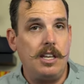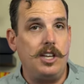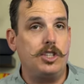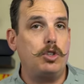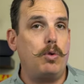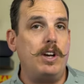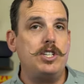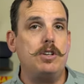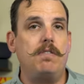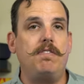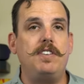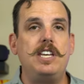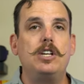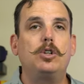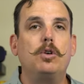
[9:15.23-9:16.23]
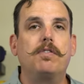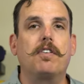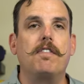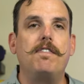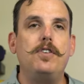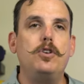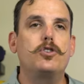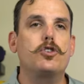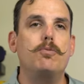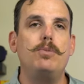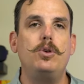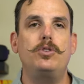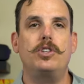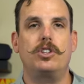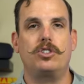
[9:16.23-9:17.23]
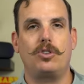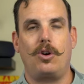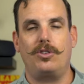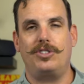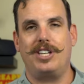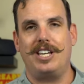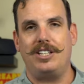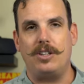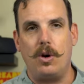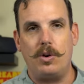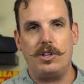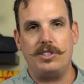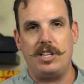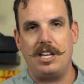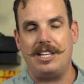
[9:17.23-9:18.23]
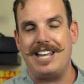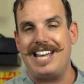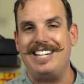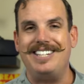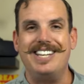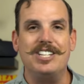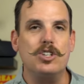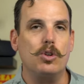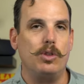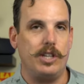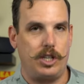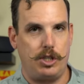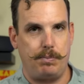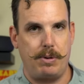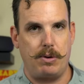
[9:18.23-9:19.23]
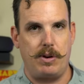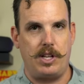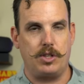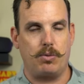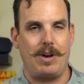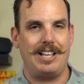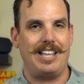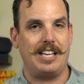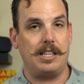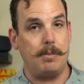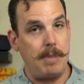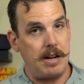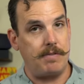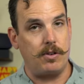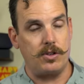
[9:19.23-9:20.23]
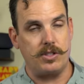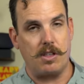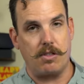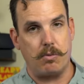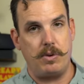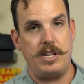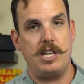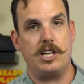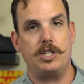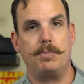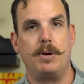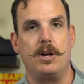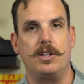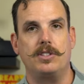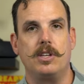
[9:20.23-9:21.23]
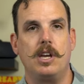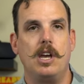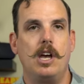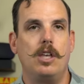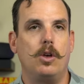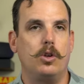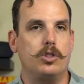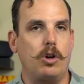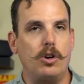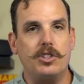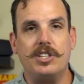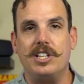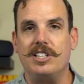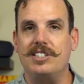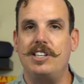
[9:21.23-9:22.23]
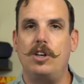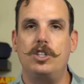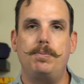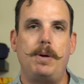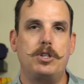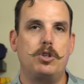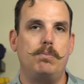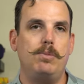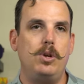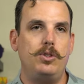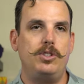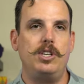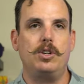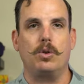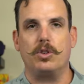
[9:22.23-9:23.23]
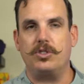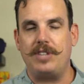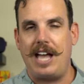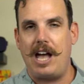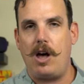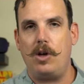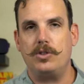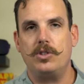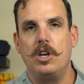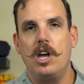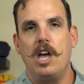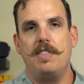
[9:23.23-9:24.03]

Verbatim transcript: This creates a vehicle for future music stars to get noticed in a digital experience, right? Like in the metaverse, a 3D experience. Those artists can sell special music or sounds,